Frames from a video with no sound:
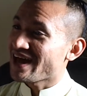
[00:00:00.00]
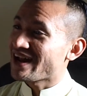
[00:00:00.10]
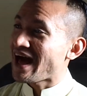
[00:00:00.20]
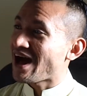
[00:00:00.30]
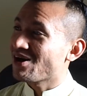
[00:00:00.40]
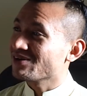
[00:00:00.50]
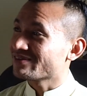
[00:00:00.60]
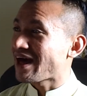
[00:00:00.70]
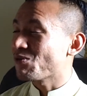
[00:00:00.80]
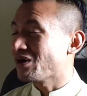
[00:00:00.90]
and
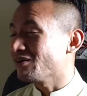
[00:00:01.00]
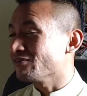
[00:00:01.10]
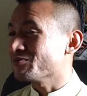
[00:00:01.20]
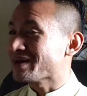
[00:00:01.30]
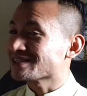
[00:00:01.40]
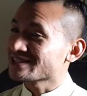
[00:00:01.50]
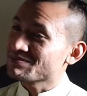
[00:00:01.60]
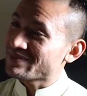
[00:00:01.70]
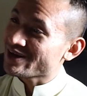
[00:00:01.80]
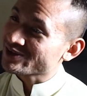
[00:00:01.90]
how that wealth makes
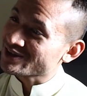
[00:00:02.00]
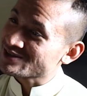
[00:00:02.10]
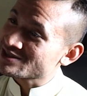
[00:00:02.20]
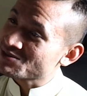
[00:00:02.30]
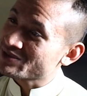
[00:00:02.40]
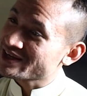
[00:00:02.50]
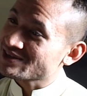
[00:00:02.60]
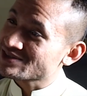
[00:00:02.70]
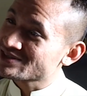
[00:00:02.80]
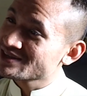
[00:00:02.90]
them better than someone
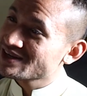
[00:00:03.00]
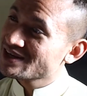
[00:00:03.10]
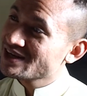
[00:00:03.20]
else.